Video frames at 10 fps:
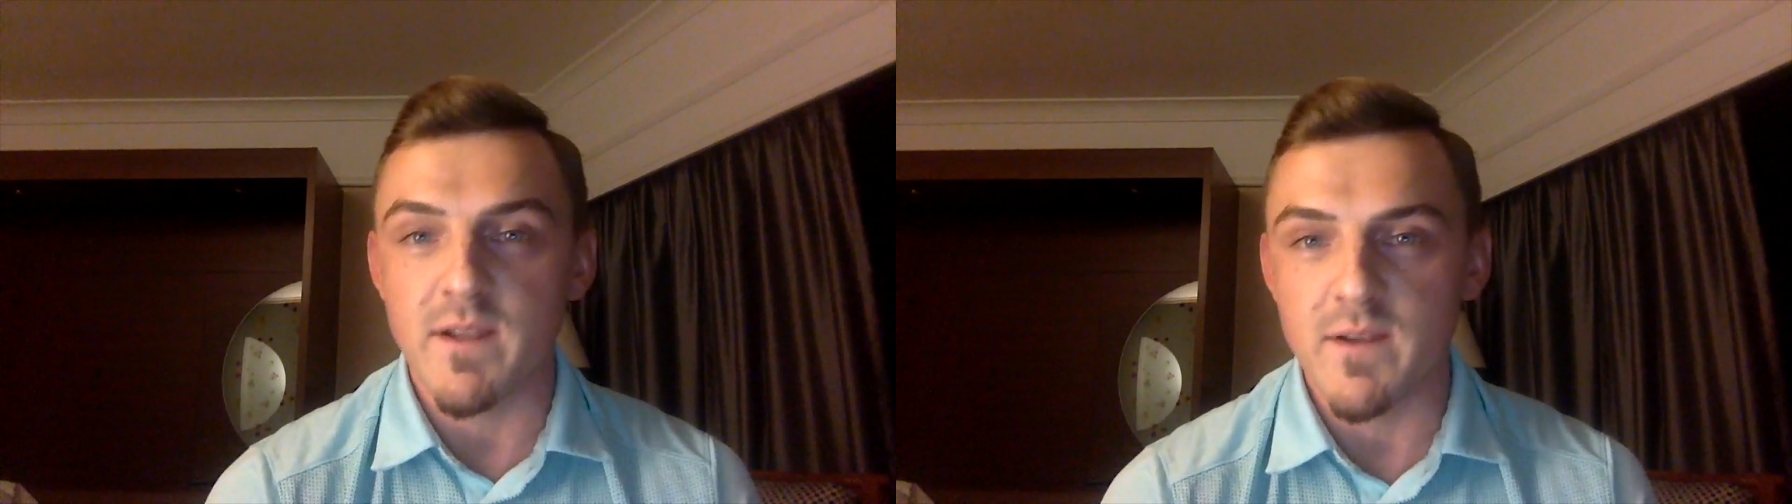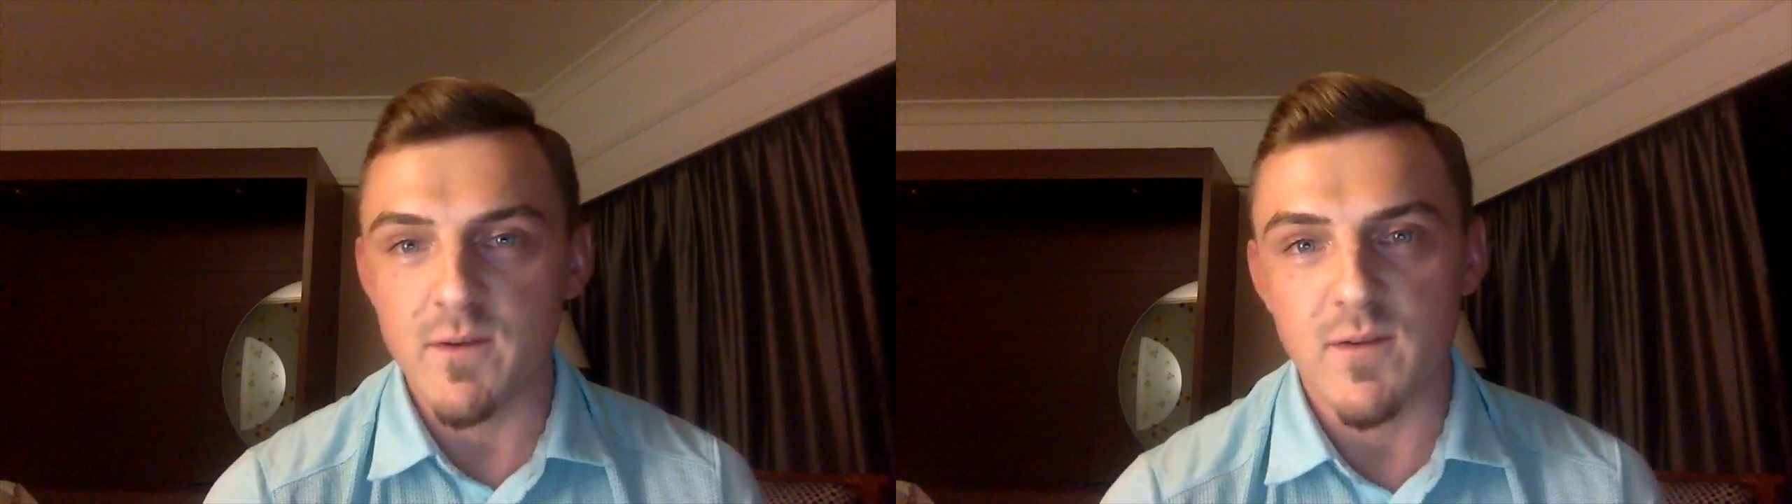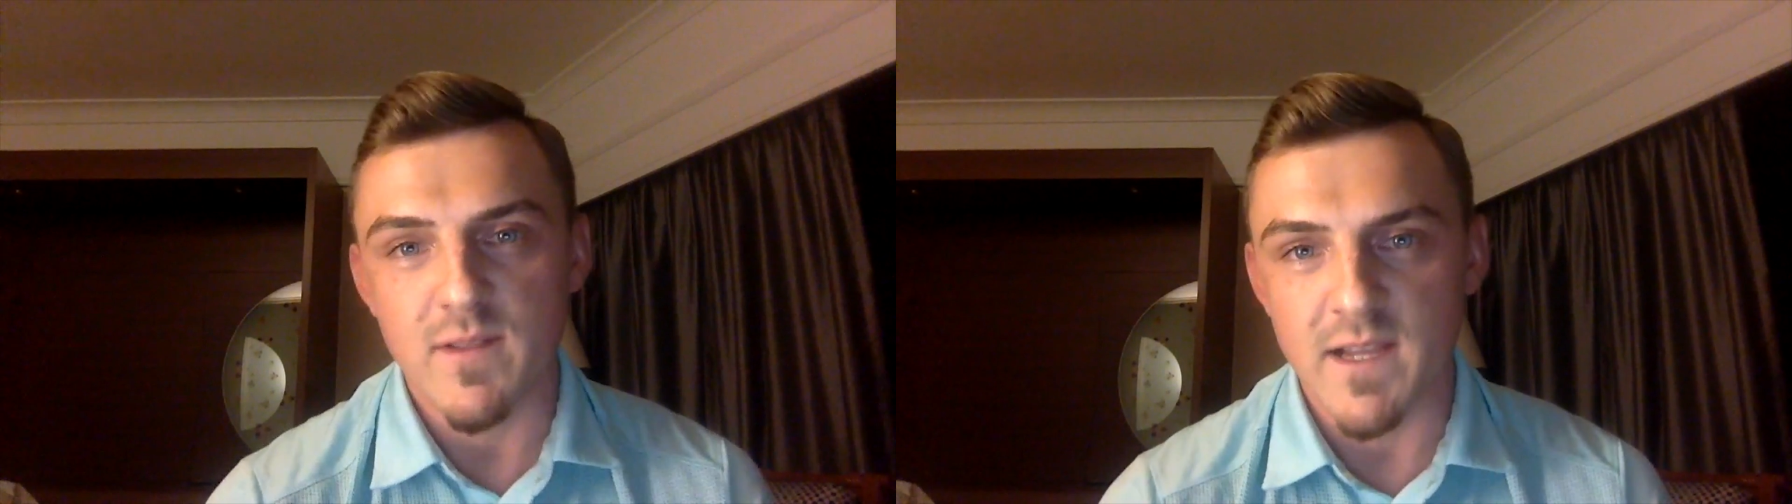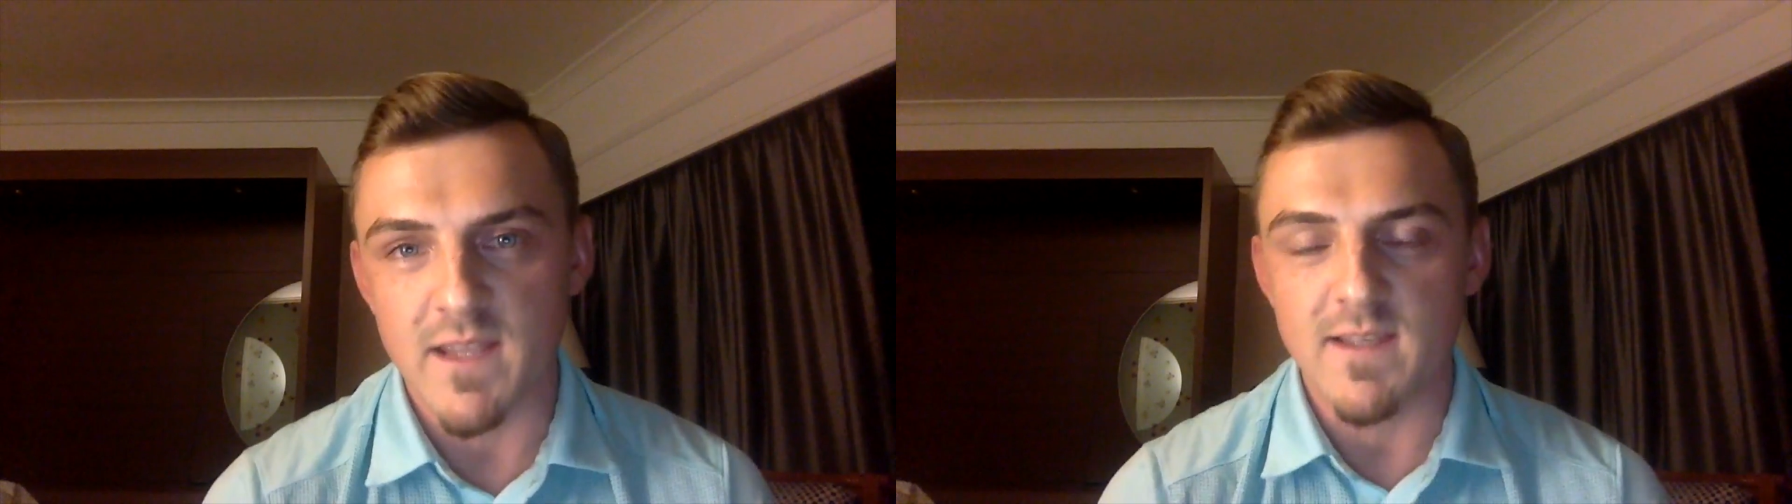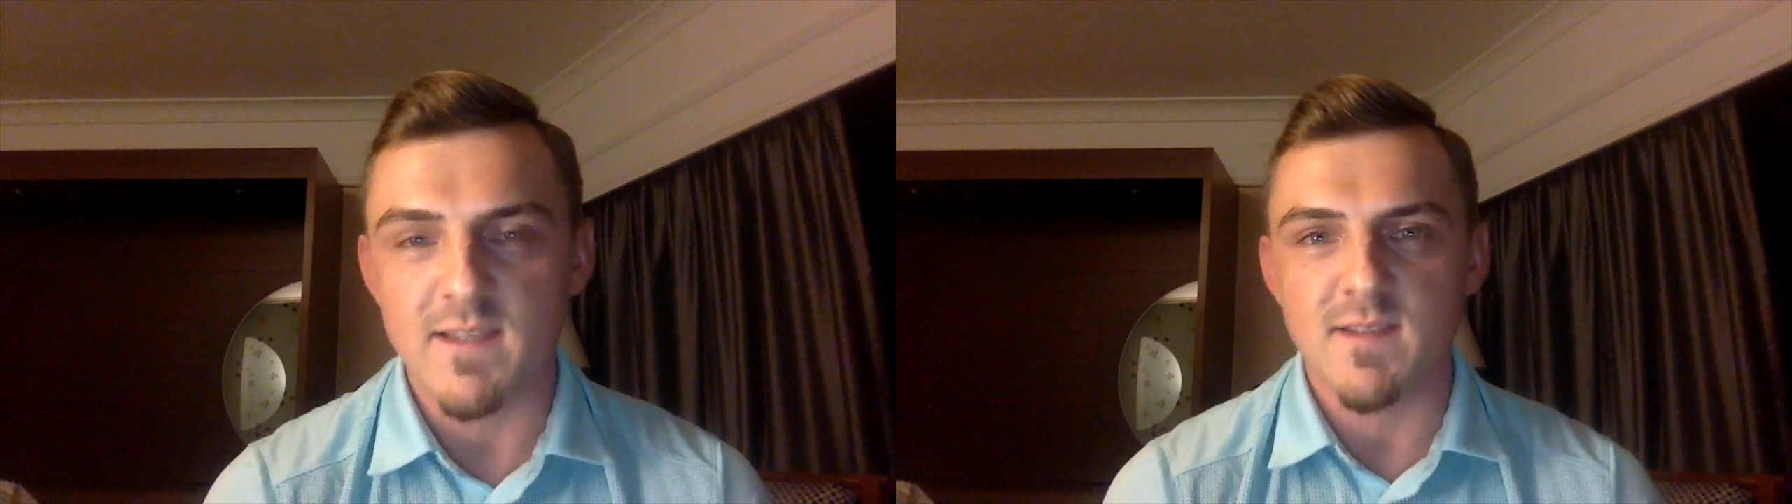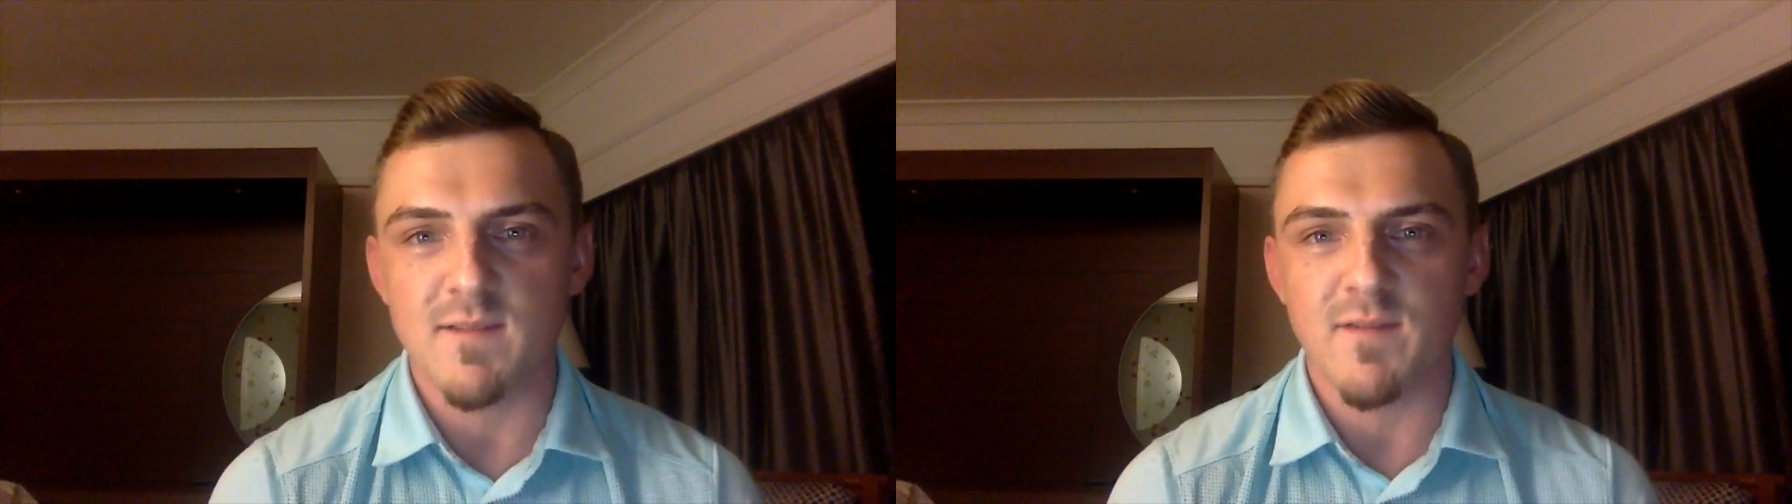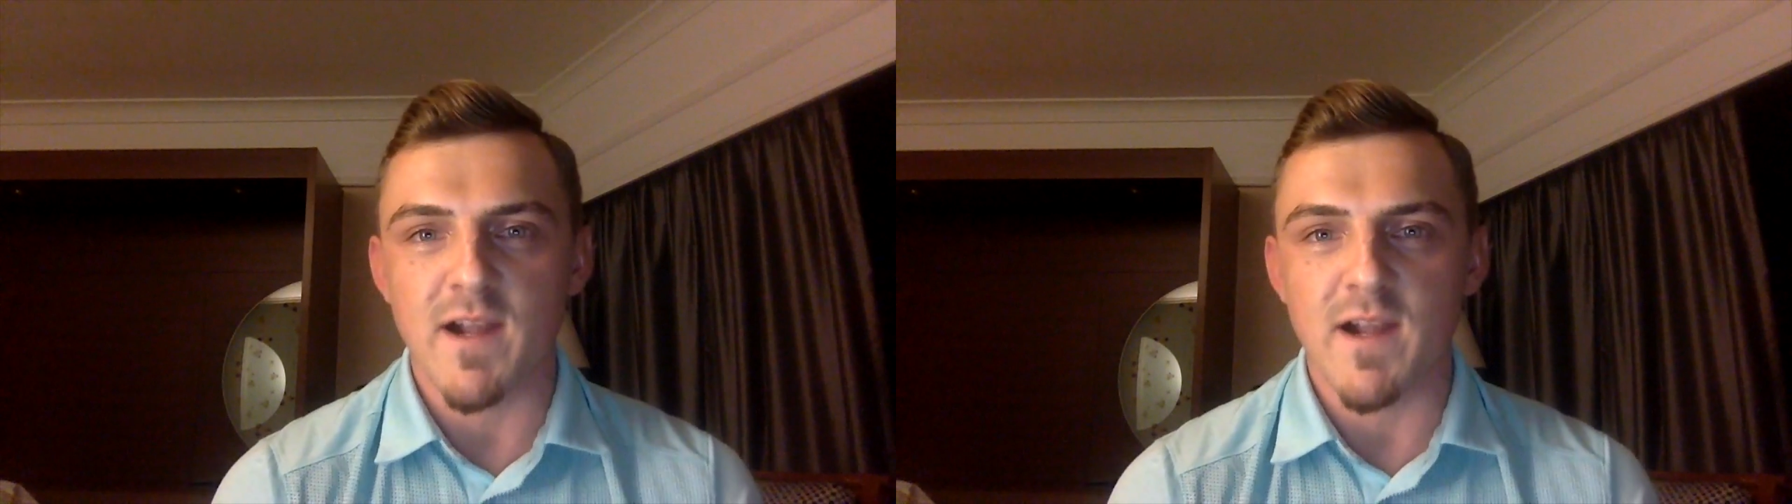new like this